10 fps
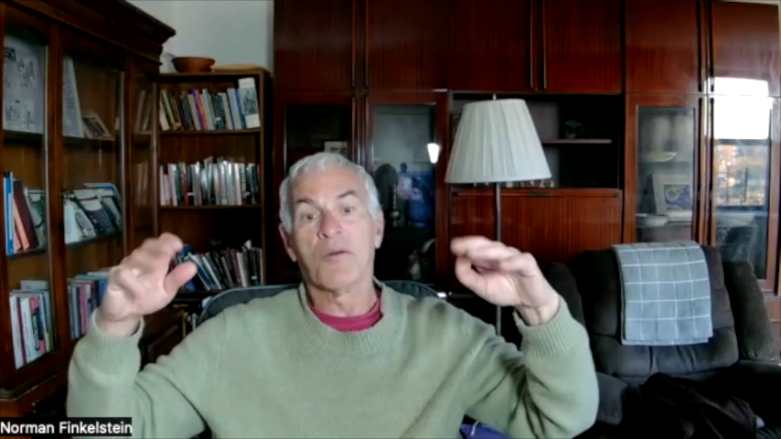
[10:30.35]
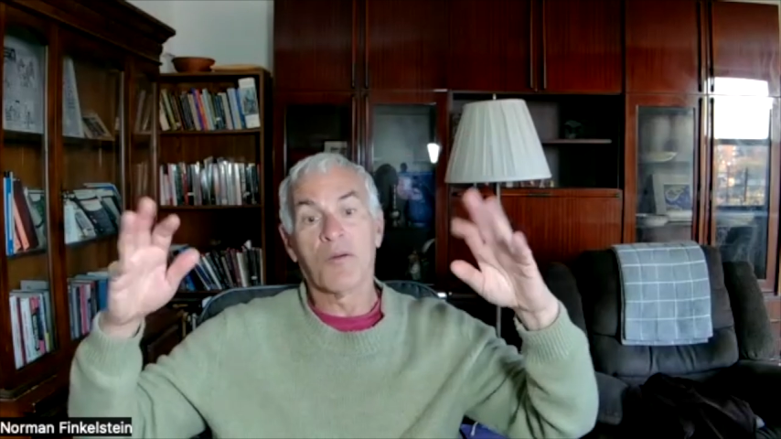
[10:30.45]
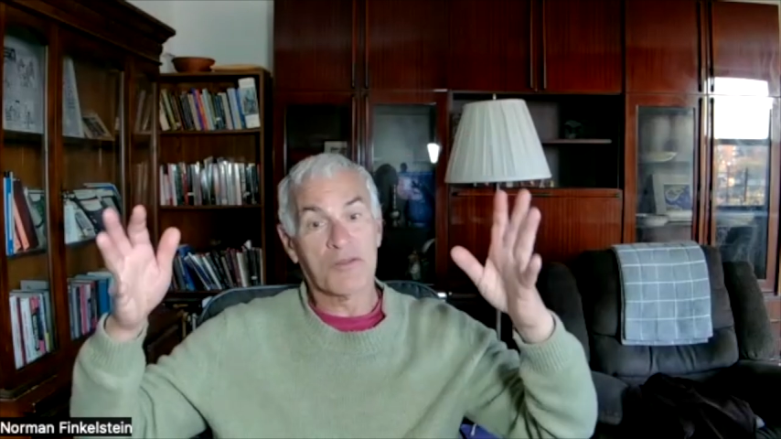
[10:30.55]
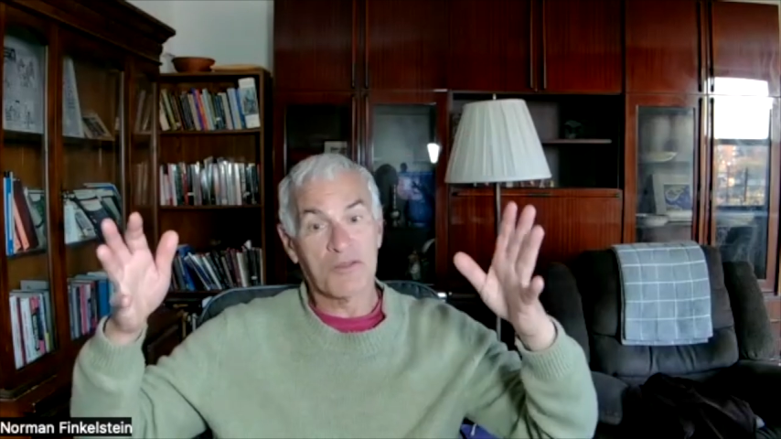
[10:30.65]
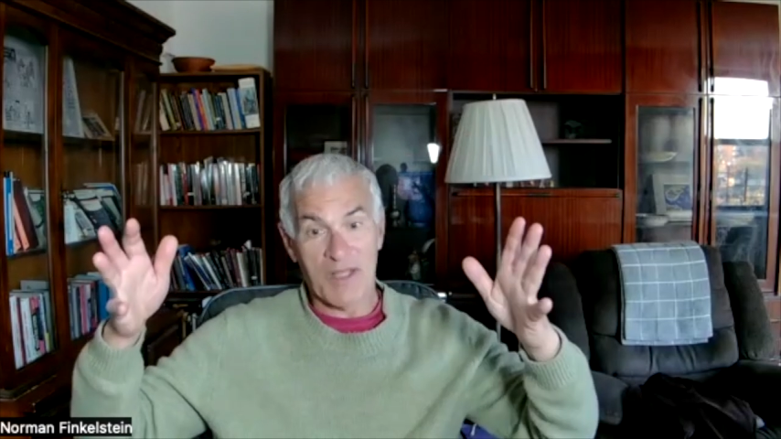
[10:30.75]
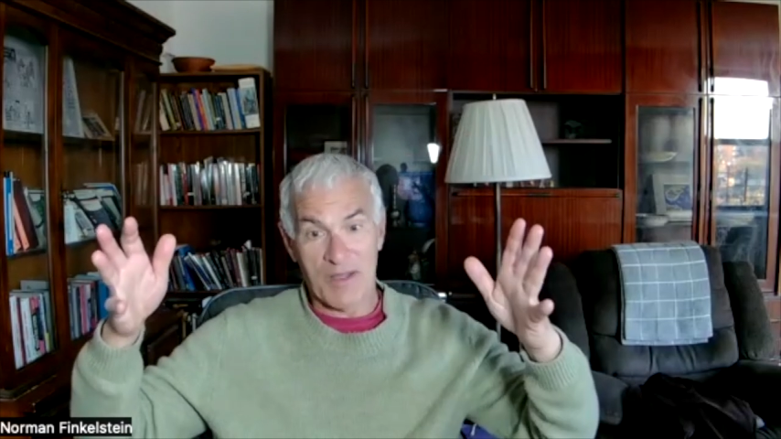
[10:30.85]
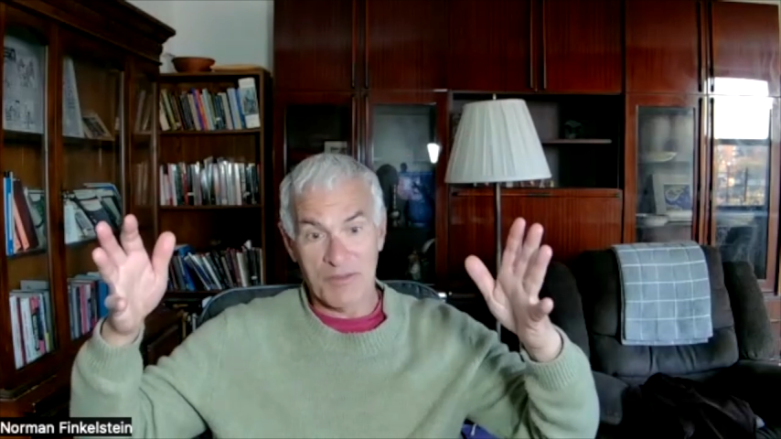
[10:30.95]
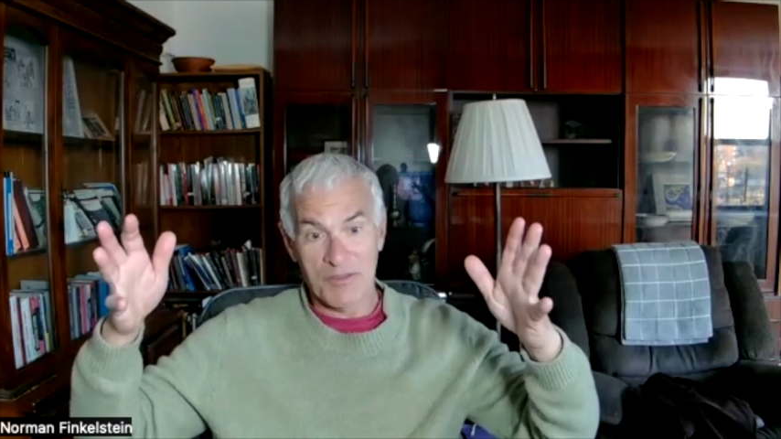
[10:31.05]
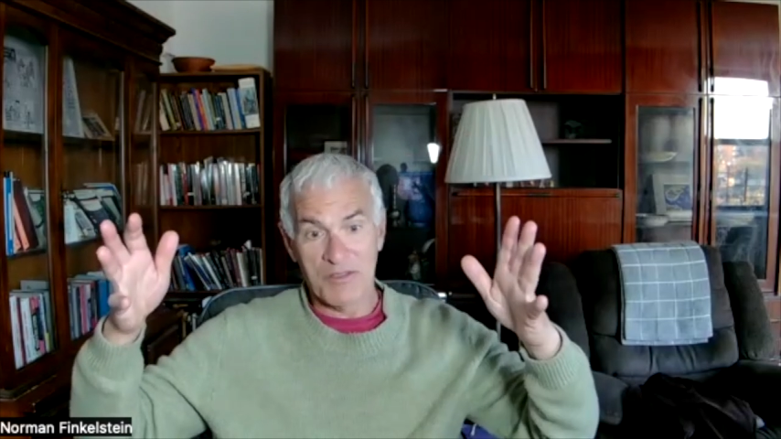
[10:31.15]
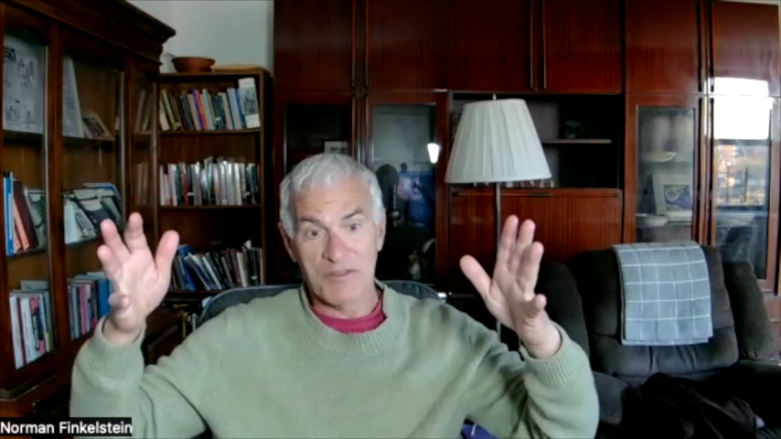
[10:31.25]
or
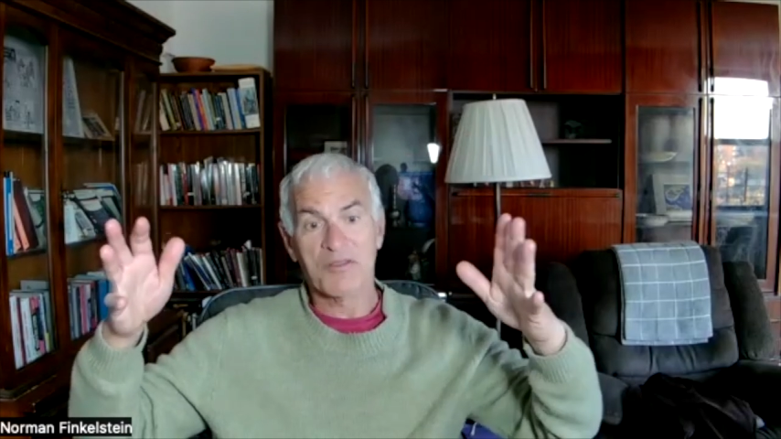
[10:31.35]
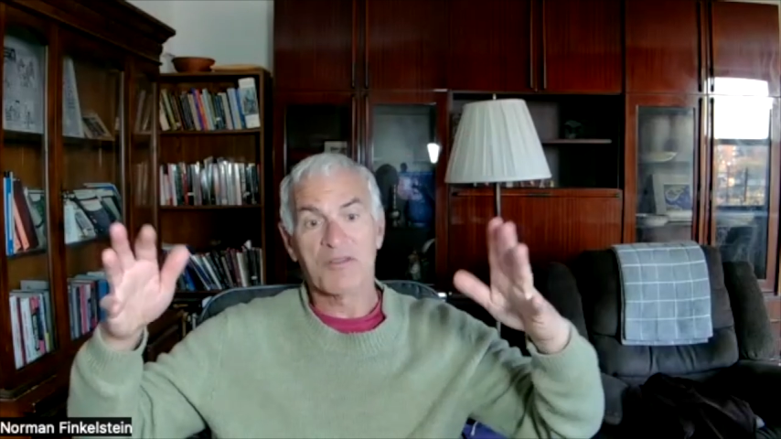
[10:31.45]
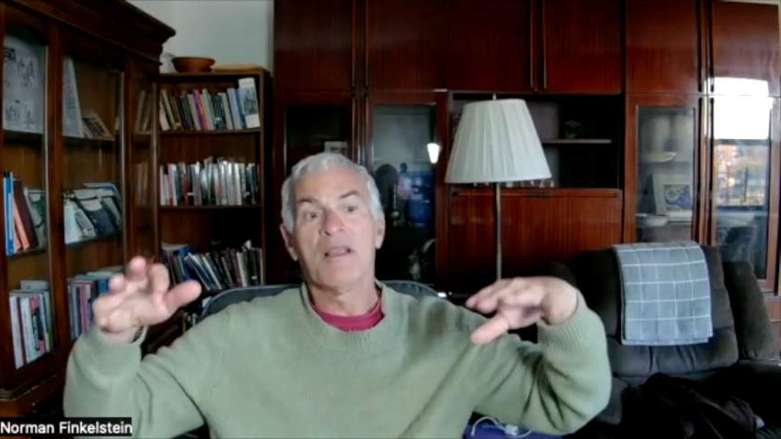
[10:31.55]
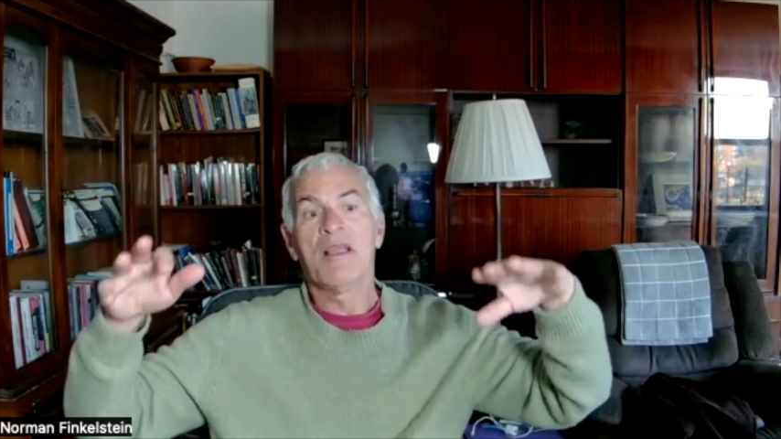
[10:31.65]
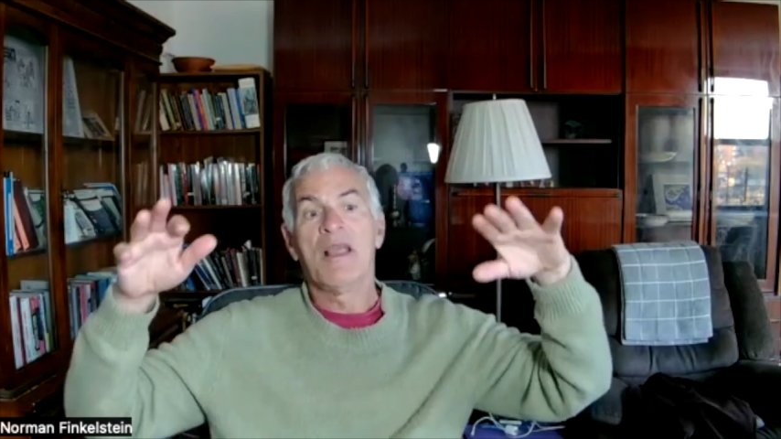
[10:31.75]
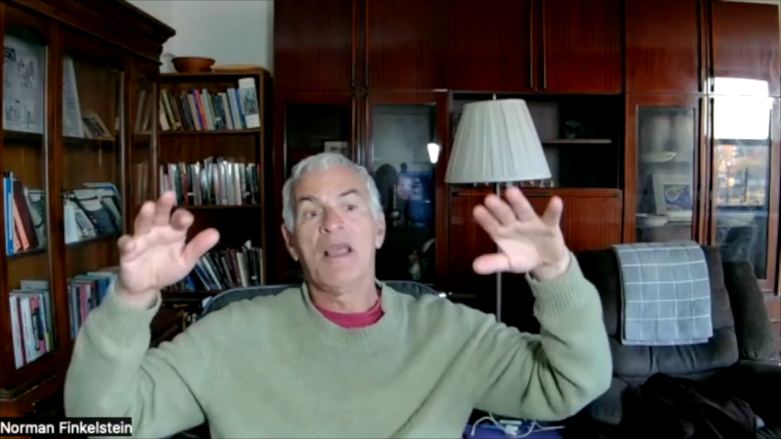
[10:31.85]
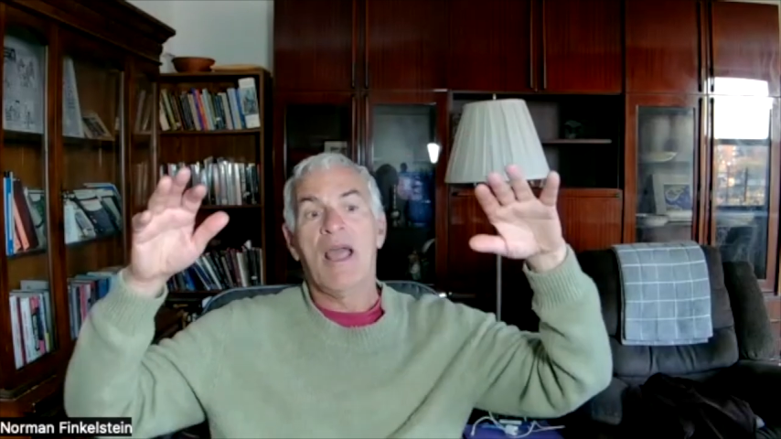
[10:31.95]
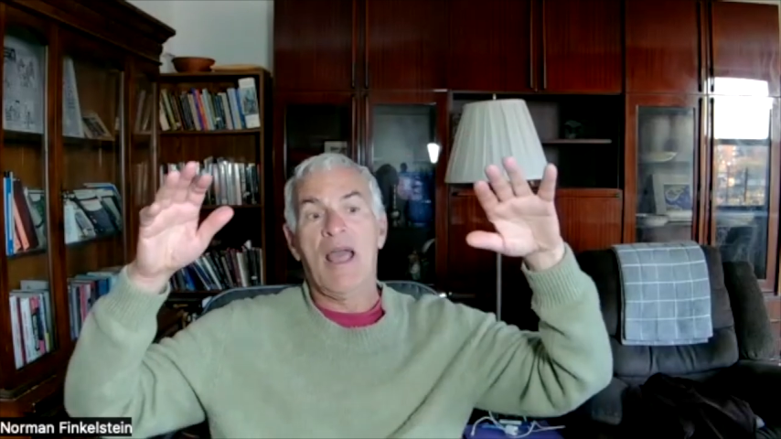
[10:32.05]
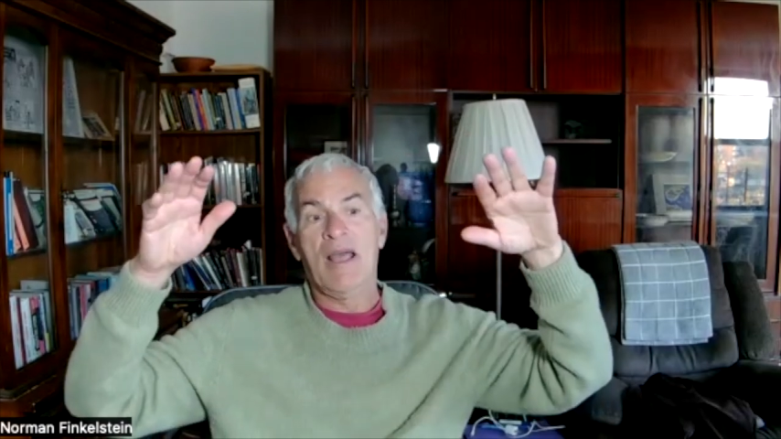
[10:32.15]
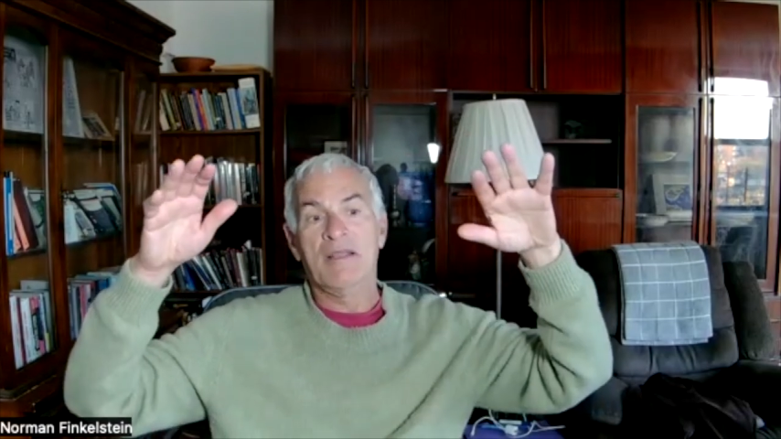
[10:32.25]
savages
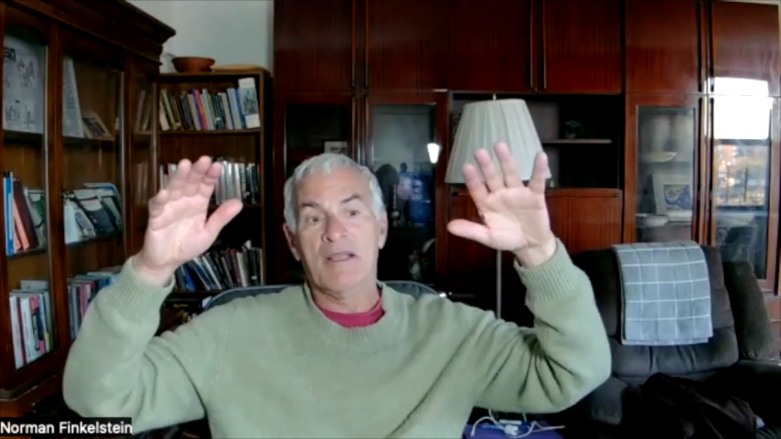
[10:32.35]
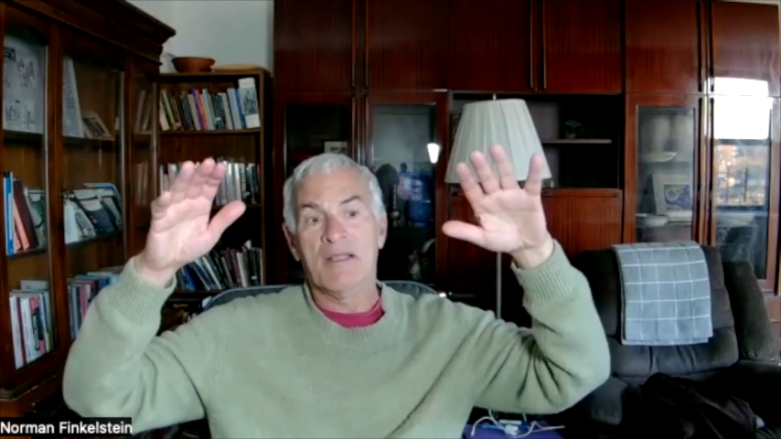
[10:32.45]
and